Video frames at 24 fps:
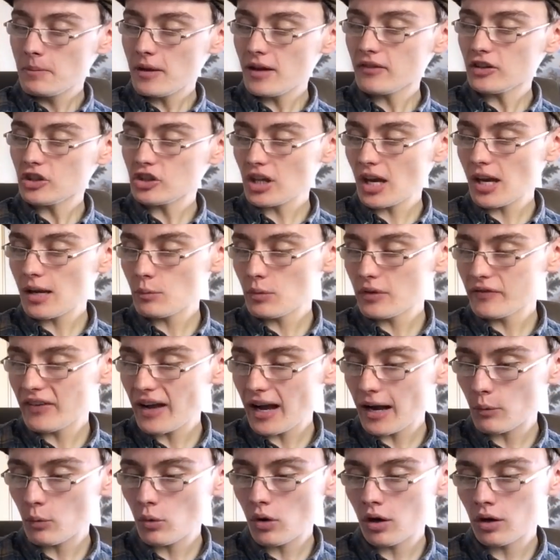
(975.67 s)
bit of a shame with
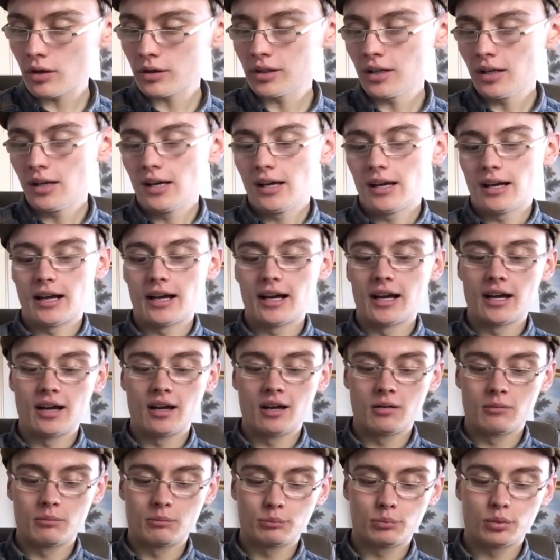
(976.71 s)
that one,
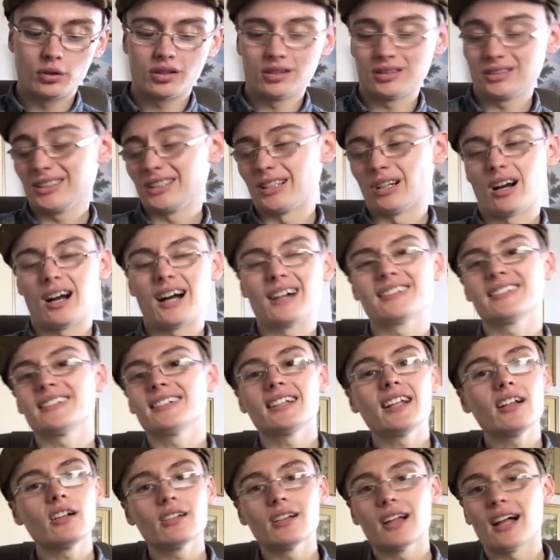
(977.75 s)
um, but you know, I'll
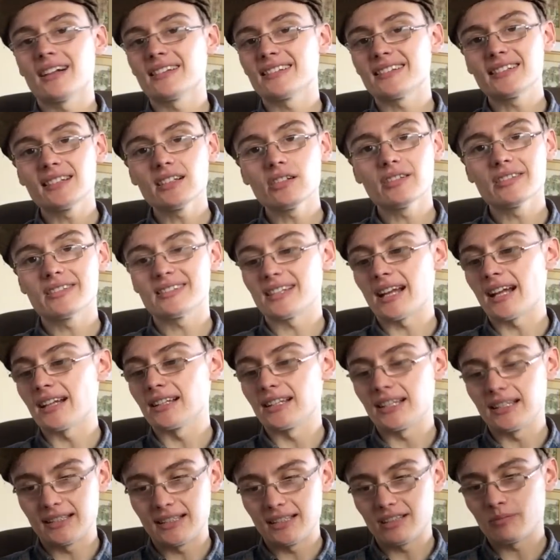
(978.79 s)
still I'll still sell
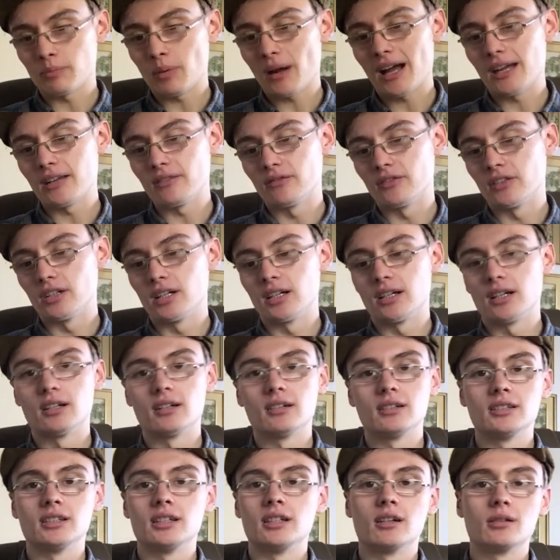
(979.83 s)
it despite the
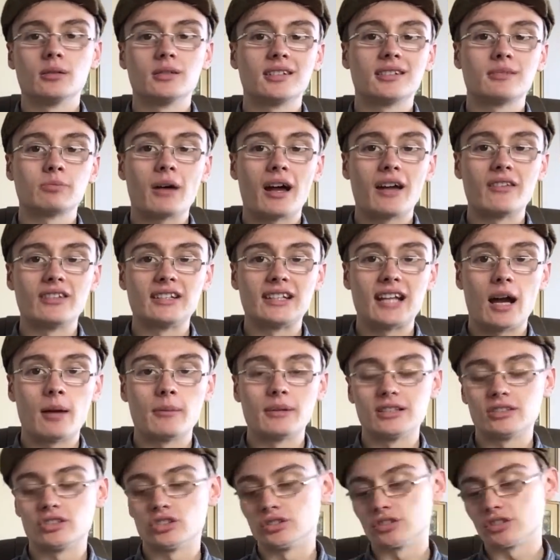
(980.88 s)
you know despite the
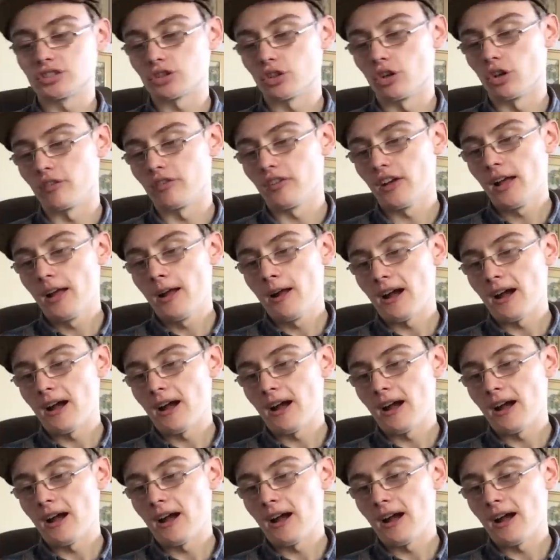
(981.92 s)
damage and stuff,